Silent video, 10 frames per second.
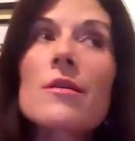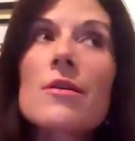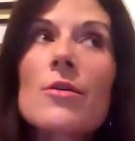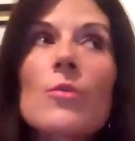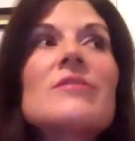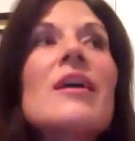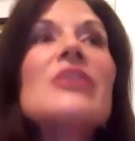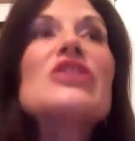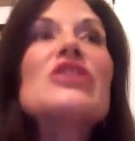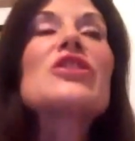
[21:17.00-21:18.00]

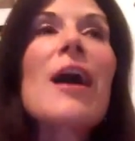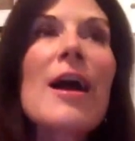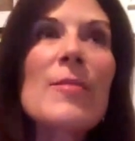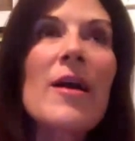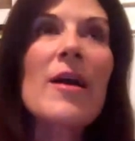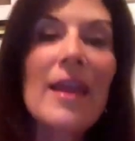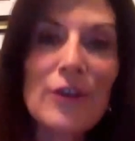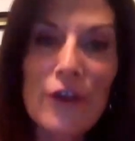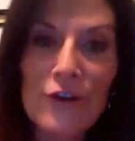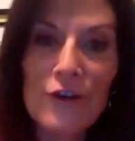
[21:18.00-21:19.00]
not shy about
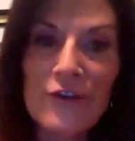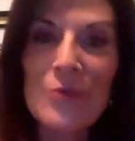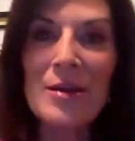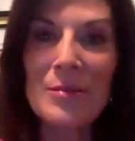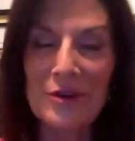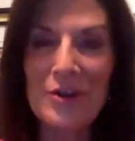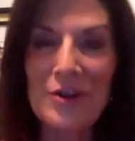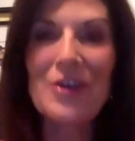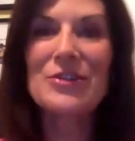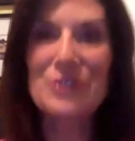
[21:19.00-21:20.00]
handing her phone number
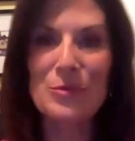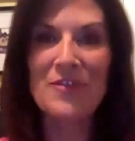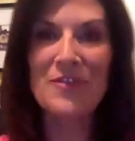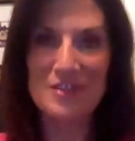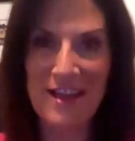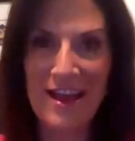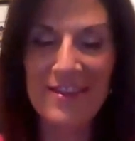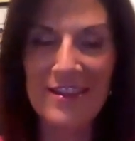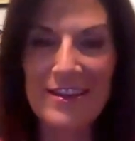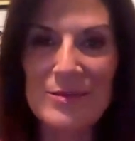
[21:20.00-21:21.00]
to professional
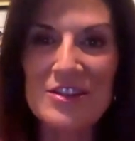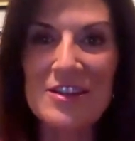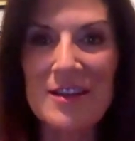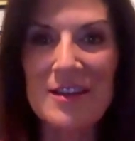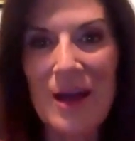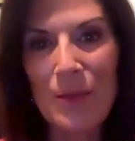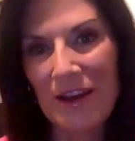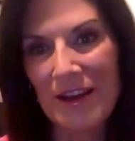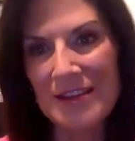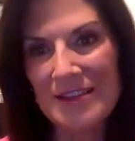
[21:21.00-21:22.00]
athletes when she accompanied
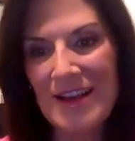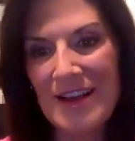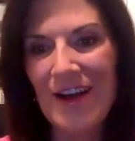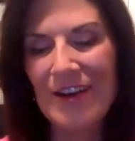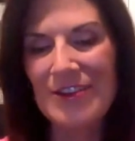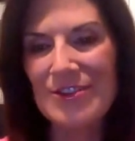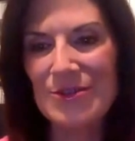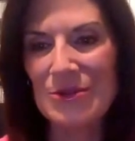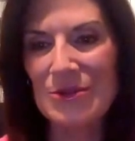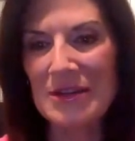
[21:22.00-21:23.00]
us on
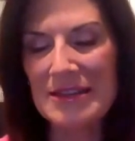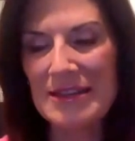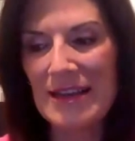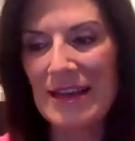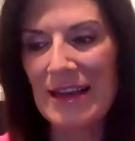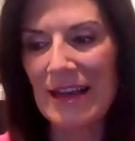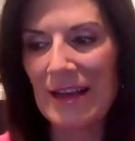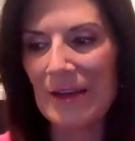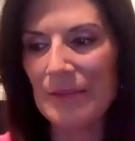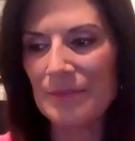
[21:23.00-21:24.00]
stories.
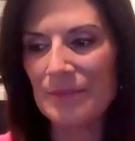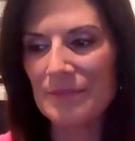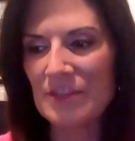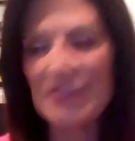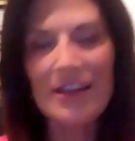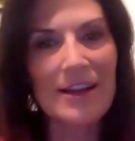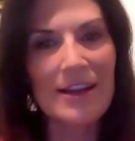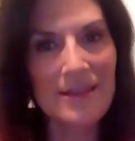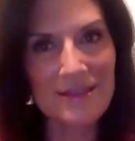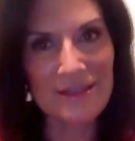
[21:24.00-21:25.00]
She's not in
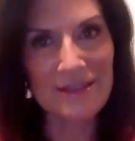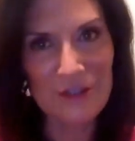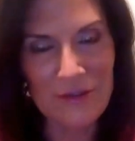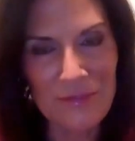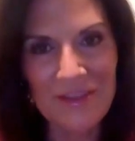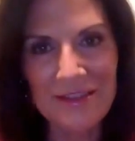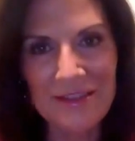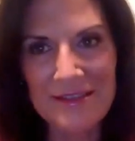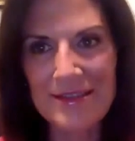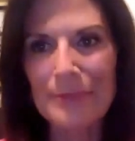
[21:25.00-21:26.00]
this industry, needless
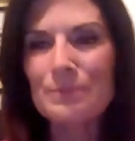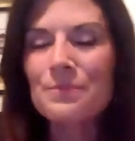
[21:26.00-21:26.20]
to say.